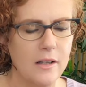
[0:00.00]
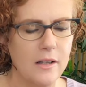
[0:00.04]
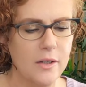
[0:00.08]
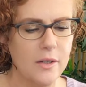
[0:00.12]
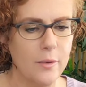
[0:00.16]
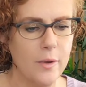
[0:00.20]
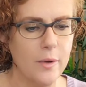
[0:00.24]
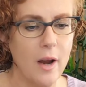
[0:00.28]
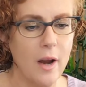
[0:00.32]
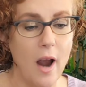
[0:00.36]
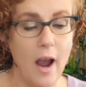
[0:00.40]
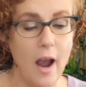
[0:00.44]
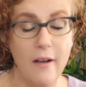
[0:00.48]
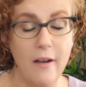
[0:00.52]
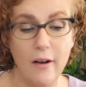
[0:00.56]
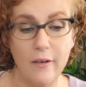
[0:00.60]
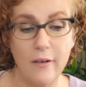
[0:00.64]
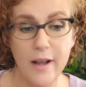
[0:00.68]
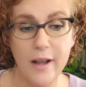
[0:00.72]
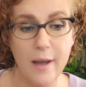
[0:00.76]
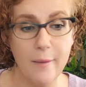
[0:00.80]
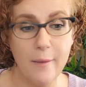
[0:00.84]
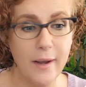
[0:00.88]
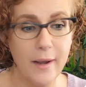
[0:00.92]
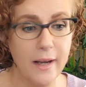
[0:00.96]
So here I
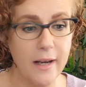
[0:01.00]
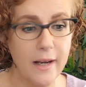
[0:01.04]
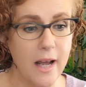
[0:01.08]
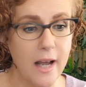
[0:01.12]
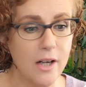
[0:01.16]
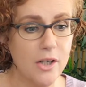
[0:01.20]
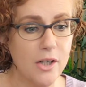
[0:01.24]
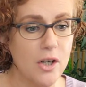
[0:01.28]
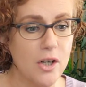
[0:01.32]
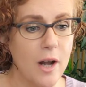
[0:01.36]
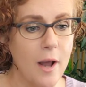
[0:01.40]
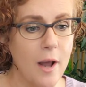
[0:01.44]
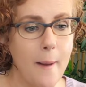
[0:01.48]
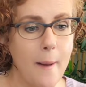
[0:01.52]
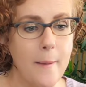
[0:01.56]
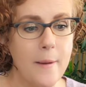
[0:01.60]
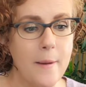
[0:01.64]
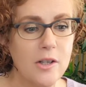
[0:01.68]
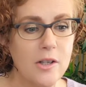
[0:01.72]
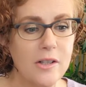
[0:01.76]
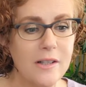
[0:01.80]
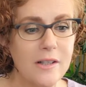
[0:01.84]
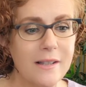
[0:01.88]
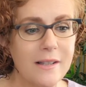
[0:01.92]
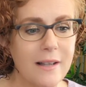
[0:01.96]
already have my connection.
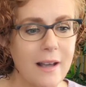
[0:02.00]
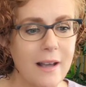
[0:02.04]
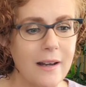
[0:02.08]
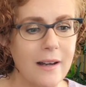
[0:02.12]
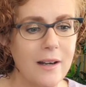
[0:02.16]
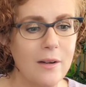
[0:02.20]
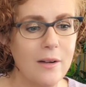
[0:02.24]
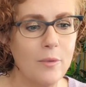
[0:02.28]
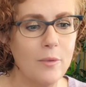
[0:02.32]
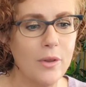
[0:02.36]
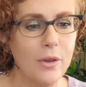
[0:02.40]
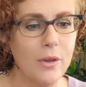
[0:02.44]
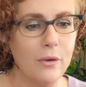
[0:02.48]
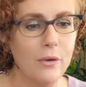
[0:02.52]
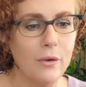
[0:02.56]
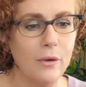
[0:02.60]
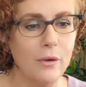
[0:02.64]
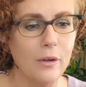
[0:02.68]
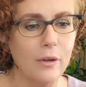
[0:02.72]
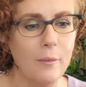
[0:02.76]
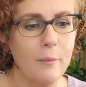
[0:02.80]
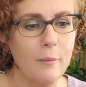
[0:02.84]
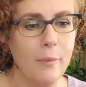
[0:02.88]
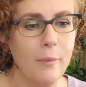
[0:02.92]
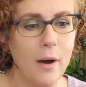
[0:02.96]
Just sign in with
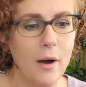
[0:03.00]
Google.